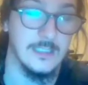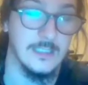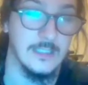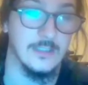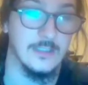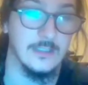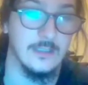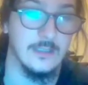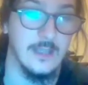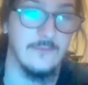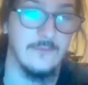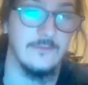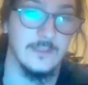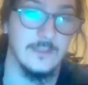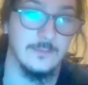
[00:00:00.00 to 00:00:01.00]
decision
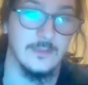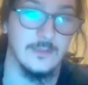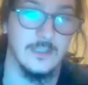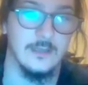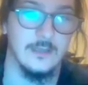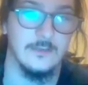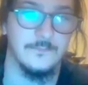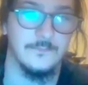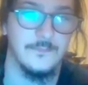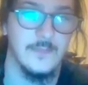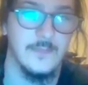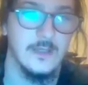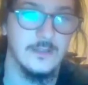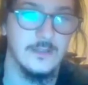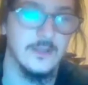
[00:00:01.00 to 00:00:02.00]
and Vince Patel.
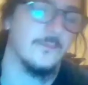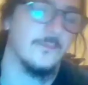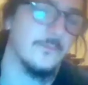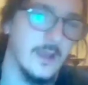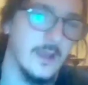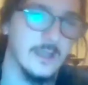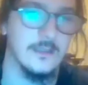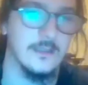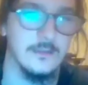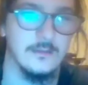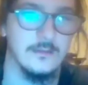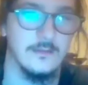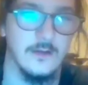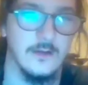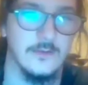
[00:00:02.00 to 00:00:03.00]
So I
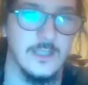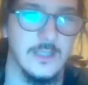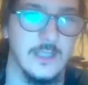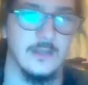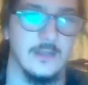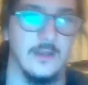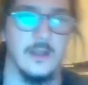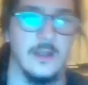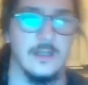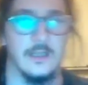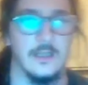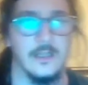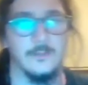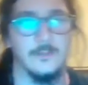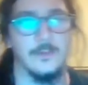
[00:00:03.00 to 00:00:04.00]
can understand the line a
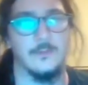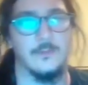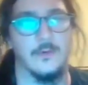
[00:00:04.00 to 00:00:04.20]
little bit